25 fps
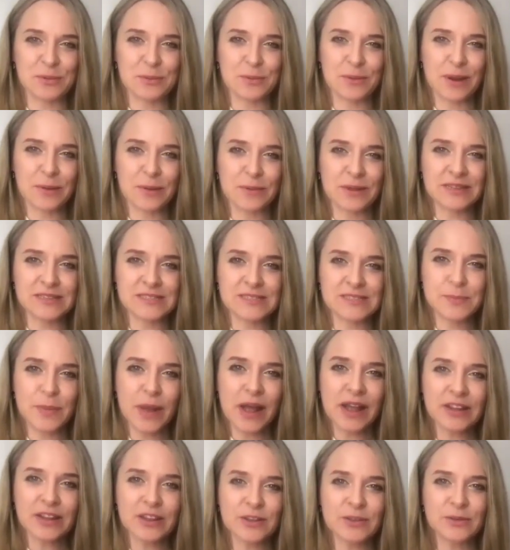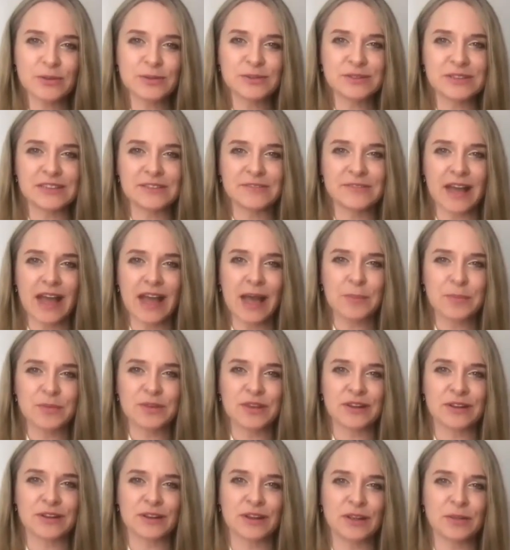where we inspire you to live
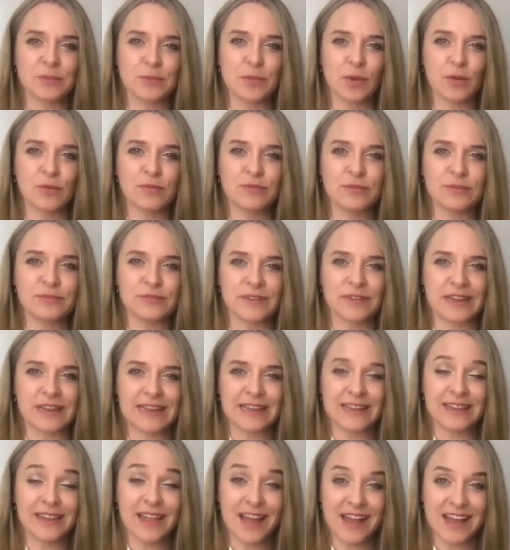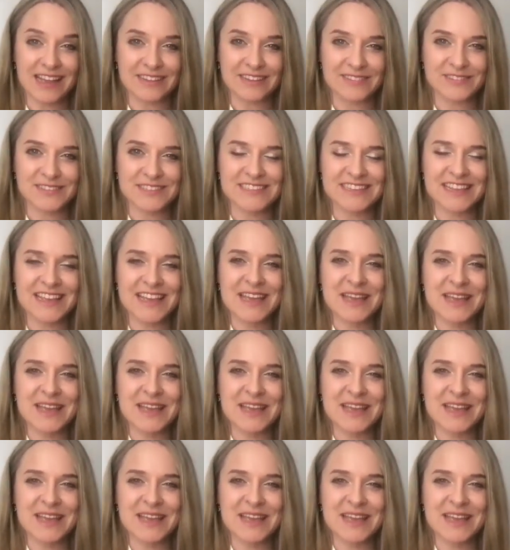happier and more fulfilling lives.